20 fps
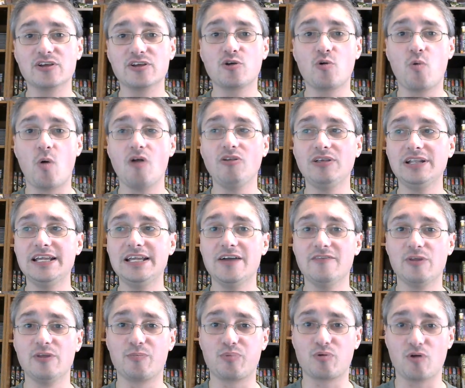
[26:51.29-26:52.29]
the quality
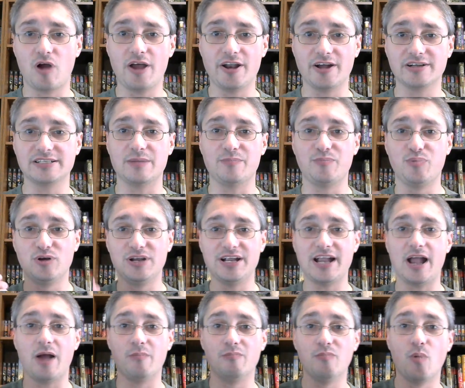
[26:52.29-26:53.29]
of the product and
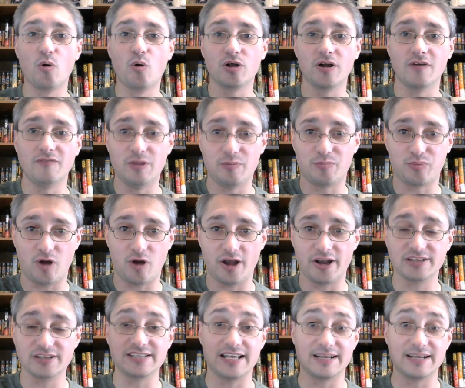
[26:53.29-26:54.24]
putting out more of the product,